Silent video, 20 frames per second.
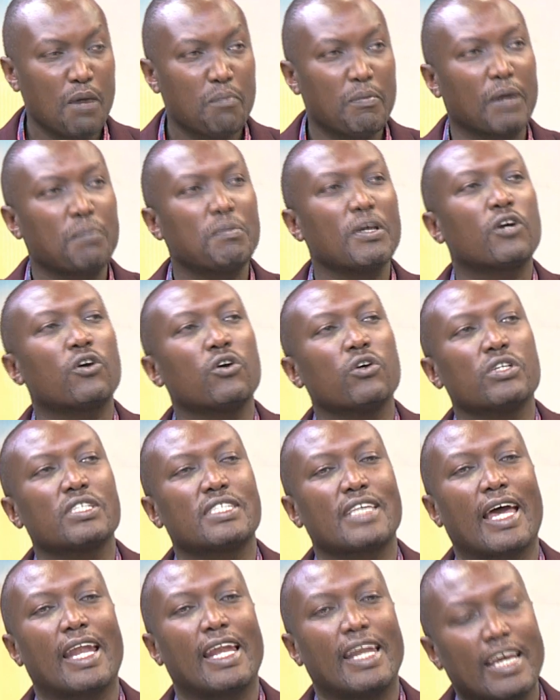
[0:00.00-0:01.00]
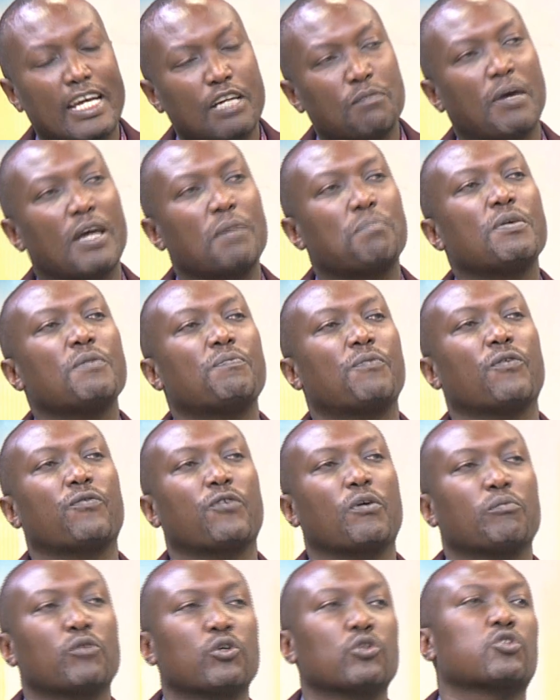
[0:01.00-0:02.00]
but because they are led by people
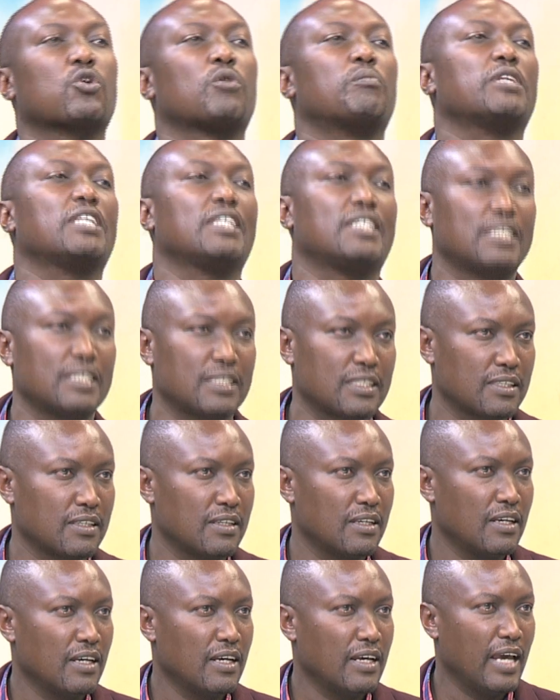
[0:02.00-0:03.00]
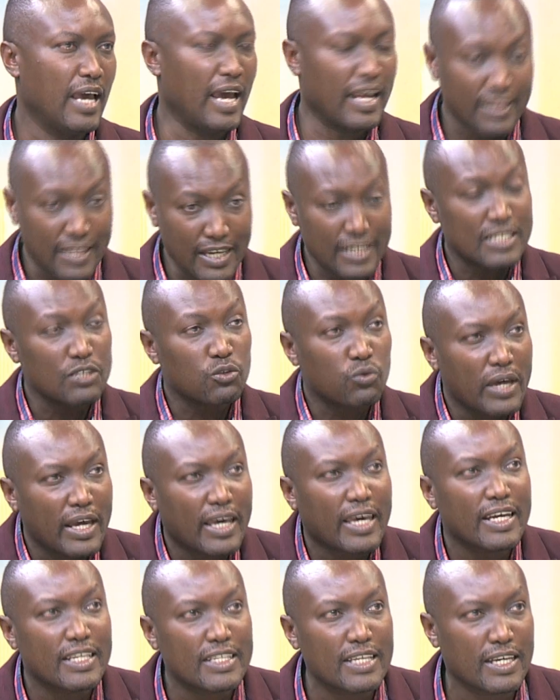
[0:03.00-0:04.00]
from those communities. Mm-hmm. And that is where
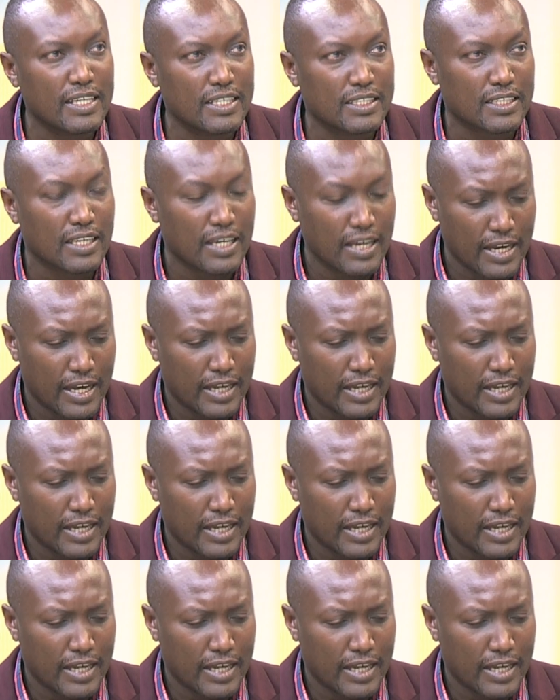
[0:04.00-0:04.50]
Kenya is.